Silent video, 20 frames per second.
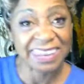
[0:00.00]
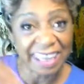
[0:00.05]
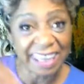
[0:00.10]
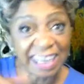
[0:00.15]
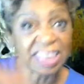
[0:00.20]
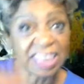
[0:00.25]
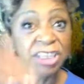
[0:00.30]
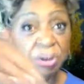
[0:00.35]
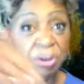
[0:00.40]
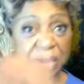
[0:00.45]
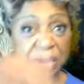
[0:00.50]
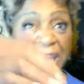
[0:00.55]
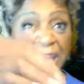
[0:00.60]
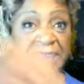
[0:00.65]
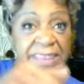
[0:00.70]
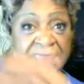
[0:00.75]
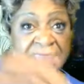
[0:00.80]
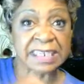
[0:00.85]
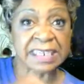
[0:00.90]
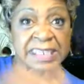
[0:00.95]
And then you
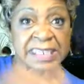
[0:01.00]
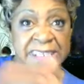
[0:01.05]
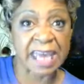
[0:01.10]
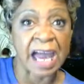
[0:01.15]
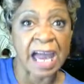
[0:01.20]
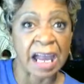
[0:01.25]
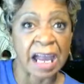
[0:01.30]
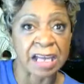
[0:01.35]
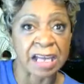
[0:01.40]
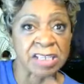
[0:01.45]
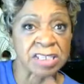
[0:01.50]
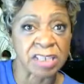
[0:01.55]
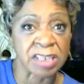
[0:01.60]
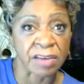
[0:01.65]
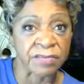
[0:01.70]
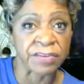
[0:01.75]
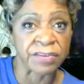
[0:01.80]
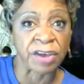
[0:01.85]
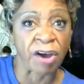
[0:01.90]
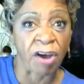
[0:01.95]
get the
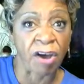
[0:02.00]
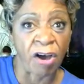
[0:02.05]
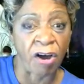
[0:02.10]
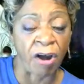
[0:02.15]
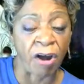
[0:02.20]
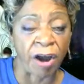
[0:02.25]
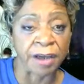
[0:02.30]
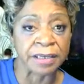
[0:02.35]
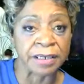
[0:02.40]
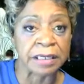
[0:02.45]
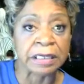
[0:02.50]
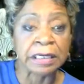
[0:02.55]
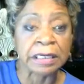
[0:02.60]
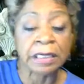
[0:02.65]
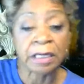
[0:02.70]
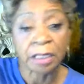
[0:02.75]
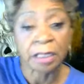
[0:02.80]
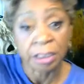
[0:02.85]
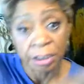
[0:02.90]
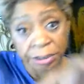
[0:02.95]
desires of your heart.
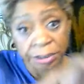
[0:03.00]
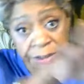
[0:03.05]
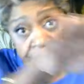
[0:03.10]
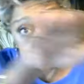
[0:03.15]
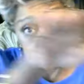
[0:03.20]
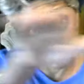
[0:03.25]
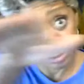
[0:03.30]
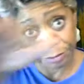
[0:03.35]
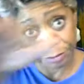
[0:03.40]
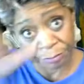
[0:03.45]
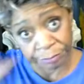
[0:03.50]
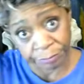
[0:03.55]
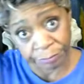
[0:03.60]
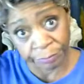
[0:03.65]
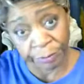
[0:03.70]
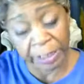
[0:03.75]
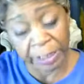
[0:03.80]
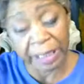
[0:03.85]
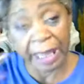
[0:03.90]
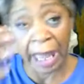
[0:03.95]
The,
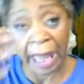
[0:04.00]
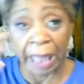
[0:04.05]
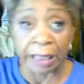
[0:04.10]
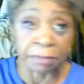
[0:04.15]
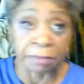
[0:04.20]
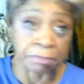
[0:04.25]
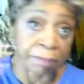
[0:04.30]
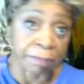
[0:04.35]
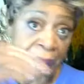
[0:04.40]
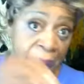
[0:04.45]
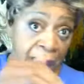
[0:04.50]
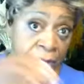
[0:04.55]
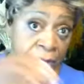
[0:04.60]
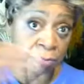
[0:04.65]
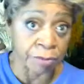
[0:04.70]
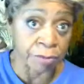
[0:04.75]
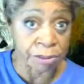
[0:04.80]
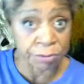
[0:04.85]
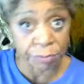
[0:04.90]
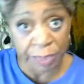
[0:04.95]
we got it
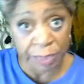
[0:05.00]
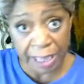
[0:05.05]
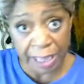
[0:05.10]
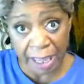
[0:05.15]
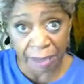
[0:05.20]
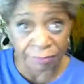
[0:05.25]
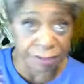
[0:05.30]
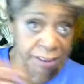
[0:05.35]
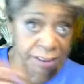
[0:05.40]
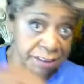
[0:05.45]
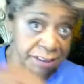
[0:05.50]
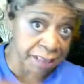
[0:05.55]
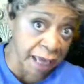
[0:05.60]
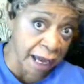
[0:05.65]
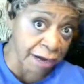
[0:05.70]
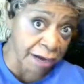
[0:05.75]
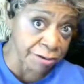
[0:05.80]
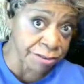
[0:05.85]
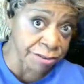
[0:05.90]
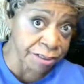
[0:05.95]
backwards. We have
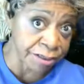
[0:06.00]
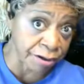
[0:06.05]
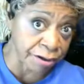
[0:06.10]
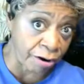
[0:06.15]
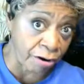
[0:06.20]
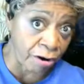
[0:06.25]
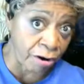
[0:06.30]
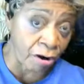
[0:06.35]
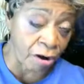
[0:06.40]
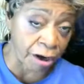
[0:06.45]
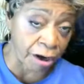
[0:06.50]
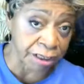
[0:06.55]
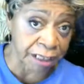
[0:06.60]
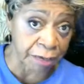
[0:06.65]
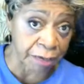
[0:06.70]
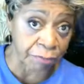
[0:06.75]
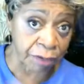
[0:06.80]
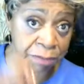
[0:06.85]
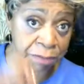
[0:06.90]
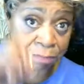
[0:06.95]
desires in our
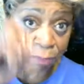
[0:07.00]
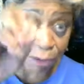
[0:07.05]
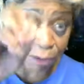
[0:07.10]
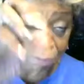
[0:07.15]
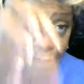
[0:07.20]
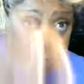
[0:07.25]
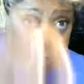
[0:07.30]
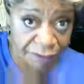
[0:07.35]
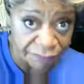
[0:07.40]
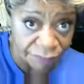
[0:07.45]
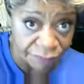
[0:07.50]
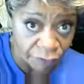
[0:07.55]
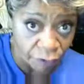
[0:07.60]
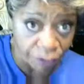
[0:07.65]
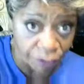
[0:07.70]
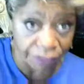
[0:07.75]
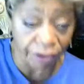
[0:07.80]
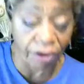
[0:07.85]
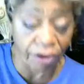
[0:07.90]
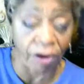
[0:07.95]
heart that we put
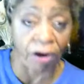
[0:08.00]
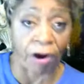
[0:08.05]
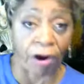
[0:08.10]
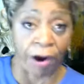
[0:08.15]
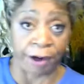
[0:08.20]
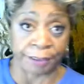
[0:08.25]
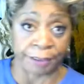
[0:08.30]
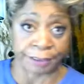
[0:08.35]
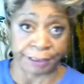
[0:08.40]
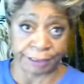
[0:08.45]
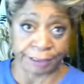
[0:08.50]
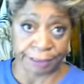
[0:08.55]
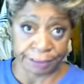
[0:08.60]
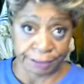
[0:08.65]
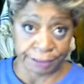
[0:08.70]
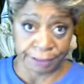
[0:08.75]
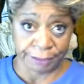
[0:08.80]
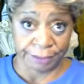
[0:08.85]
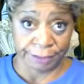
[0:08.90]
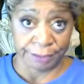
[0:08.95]
before the cart.
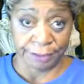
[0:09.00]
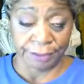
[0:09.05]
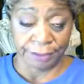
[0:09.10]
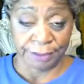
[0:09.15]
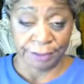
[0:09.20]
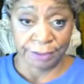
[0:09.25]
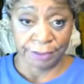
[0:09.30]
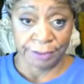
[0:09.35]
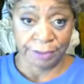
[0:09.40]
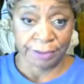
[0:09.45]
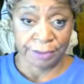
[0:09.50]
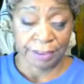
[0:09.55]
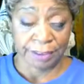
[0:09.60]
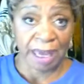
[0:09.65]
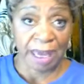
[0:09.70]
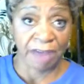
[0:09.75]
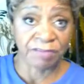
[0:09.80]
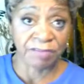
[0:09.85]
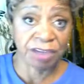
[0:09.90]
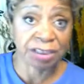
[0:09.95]

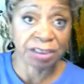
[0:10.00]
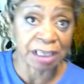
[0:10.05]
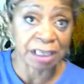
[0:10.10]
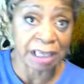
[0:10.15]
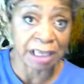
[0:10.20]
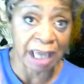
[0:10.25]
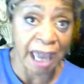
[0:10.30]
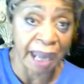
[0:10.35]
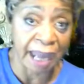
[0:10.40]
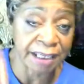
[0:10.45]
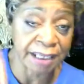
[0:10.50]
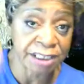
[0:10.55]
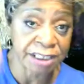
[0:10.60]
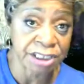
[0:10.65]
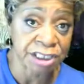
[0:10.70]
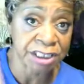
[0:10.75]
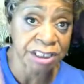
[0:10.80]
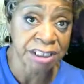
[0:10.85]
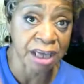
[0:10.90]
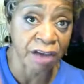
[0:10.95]
Have you
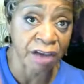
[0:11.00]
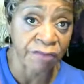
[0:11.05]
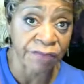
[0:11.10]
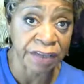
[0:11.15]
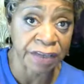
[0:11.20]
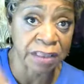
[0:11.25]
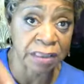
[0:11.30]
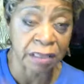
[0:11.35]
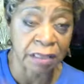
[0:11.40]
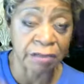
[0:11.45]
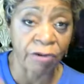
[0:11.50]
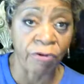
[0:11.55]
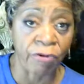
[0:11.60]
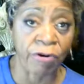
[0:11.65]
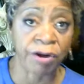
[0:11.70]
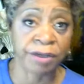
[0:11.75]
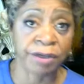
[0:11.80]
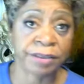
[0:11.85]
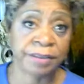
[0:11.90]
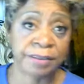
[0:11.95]
delighted yourself in the
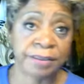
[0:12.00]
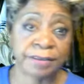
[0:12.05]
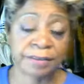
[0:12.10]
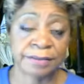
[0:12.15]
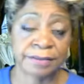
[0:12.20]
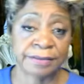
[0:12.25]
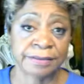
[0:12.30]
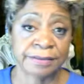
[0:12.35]
Lord?